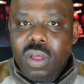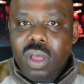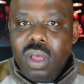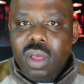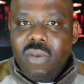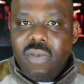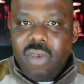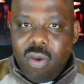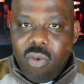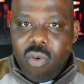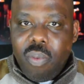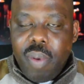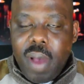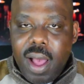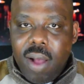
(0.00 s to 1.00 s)
federal
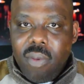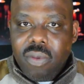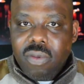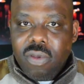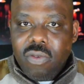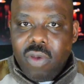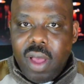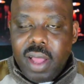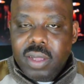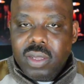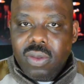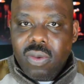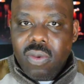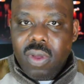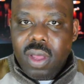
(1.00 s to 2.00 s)
power to try
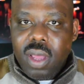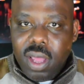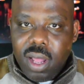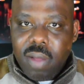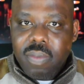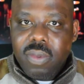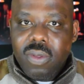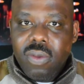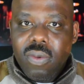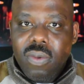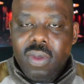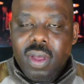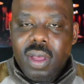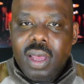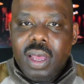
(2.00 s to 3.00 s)
to help to
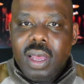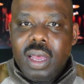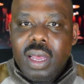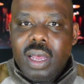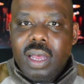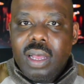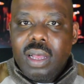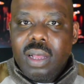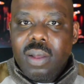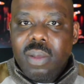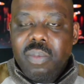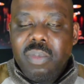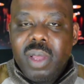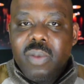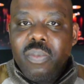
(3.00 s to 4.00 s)

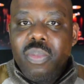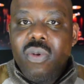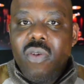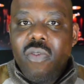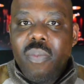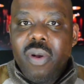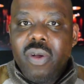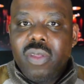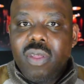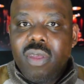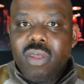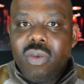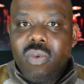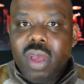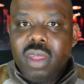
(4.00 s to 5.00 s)
improve upon the
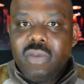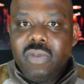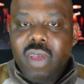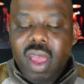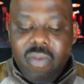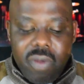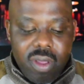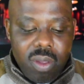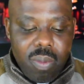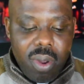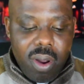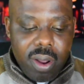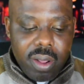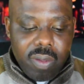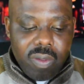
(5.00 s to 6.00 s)
situation for African
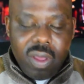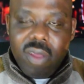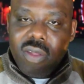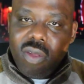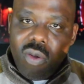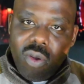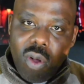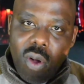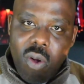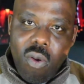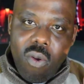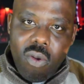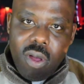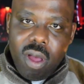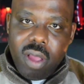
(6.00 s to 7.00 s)
Americans. And so the
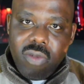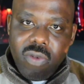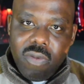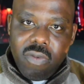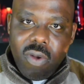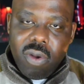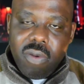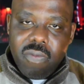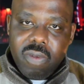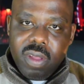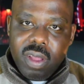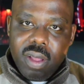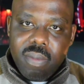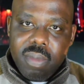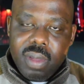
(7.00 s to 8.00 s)
whole country voted for
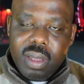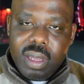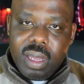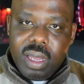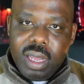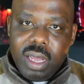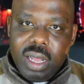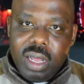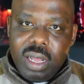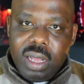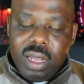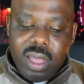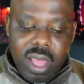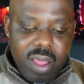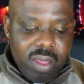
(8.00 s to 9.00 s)
him.
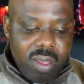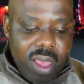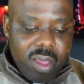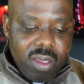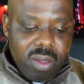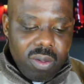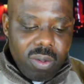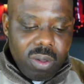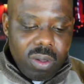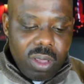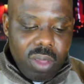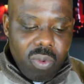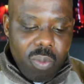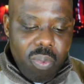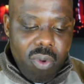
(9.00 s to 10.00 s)
As the
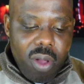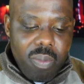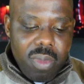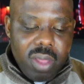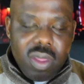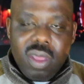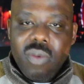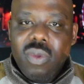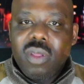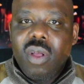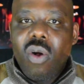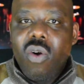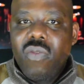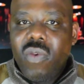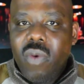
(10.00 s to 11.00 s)
report mentioned, it was an
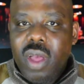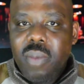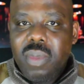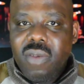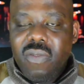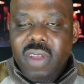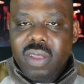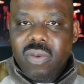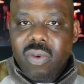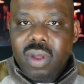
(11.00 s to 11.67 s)
overwhelming victory.